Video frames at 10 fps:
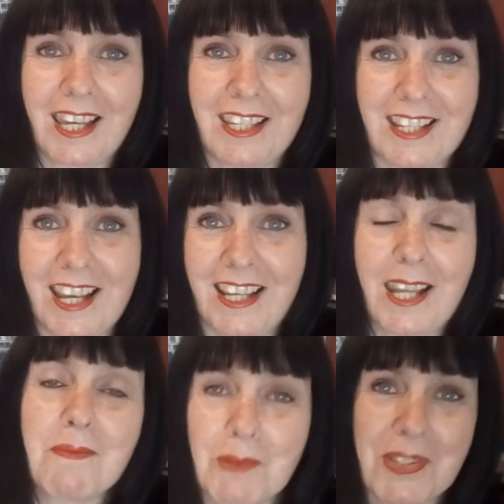I
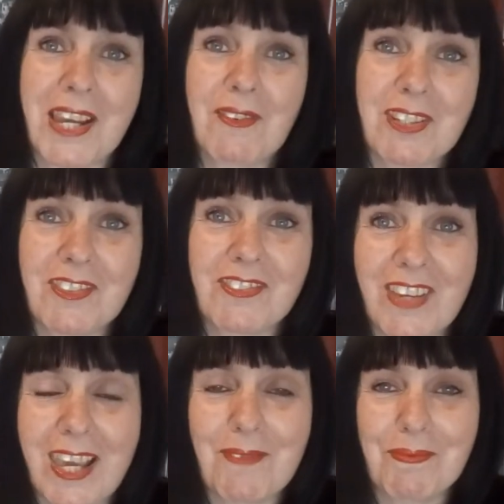get a buzz out of
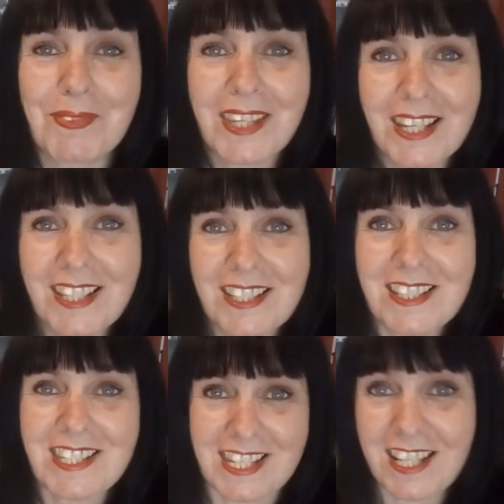
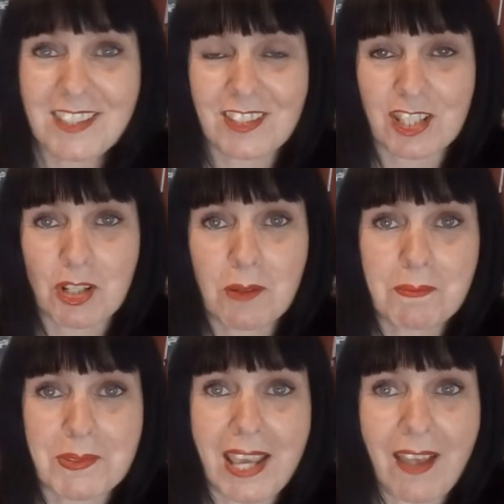seeing the
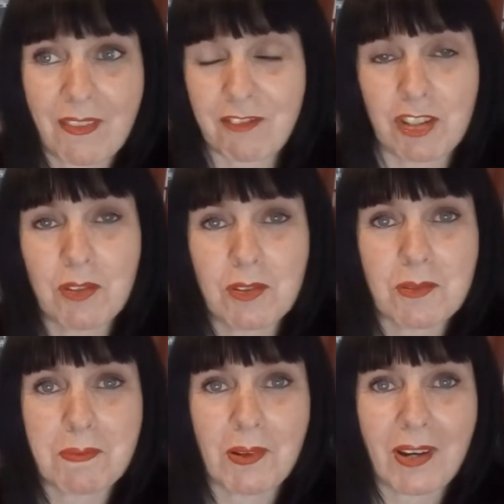subs and the views,
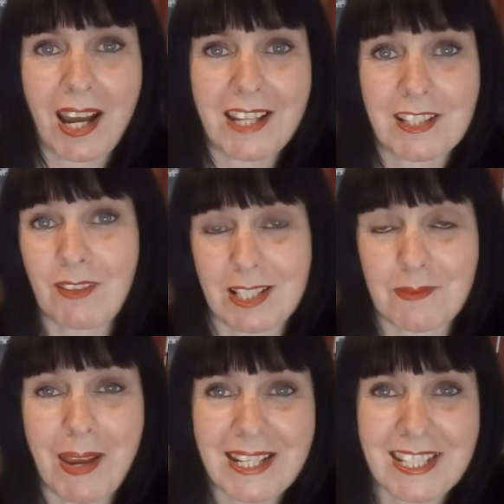but I don't
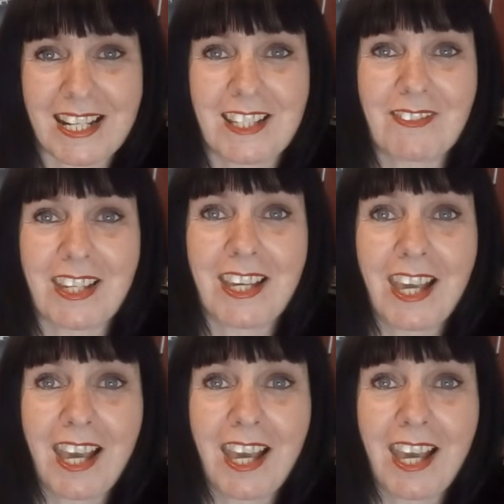expect any of it.